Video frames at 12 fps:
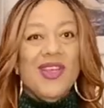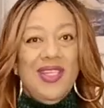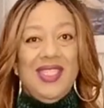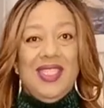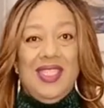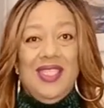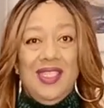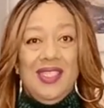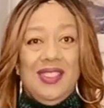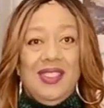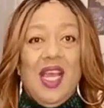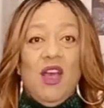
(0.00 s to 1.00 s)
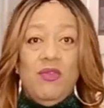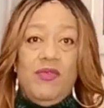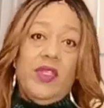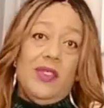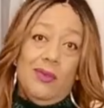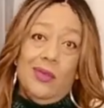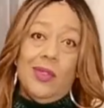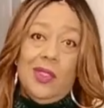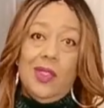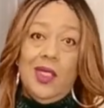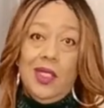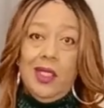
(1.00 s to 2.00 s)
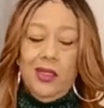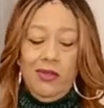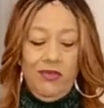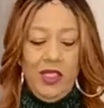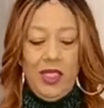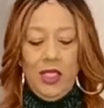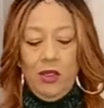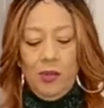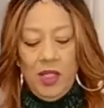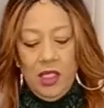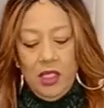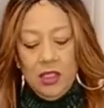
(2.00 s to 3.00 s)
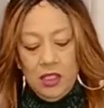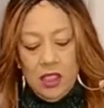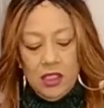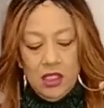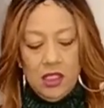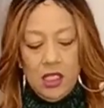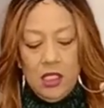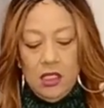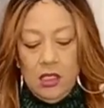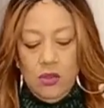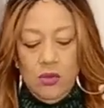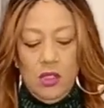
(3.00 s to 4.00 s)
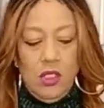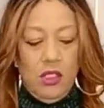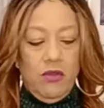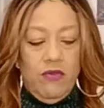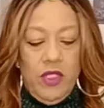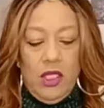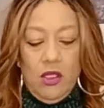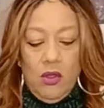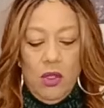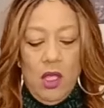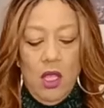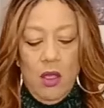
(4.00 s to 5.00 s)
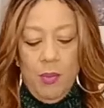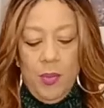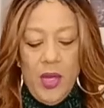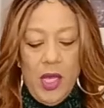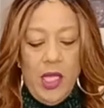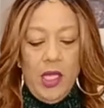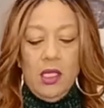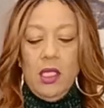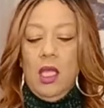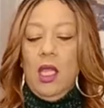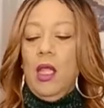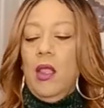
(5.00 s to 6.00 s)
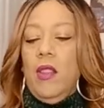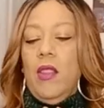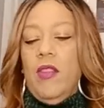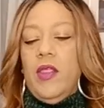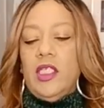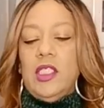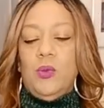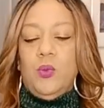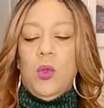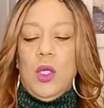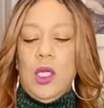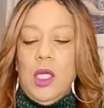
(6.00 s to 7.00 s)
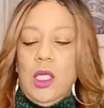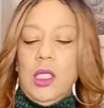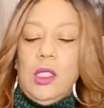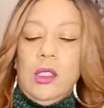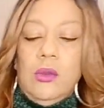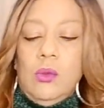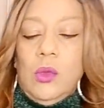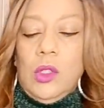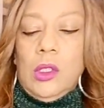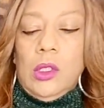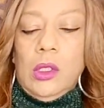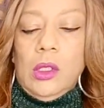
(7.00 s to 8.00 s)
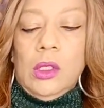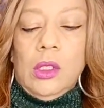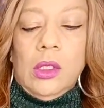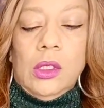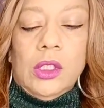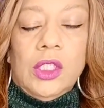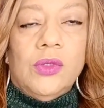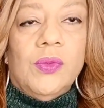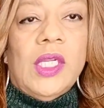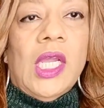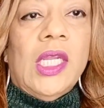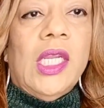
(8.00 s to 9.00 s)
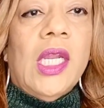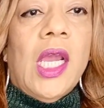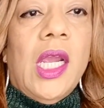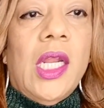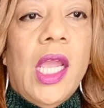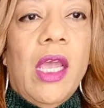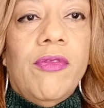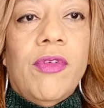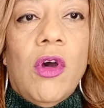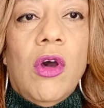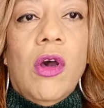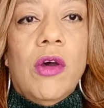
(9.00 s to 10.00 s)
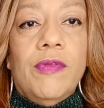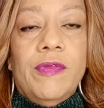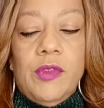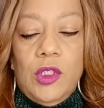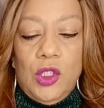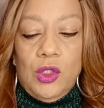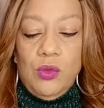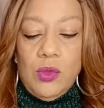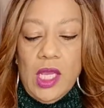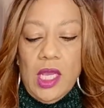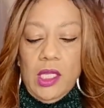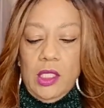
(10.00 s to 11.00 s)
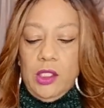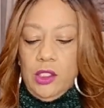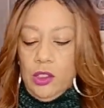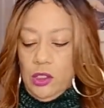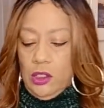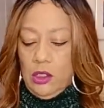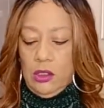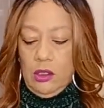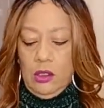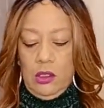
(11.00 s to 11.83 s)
gonna see this outfit on another video because I just got done doing another video. But this one was $3.99, half off, $2.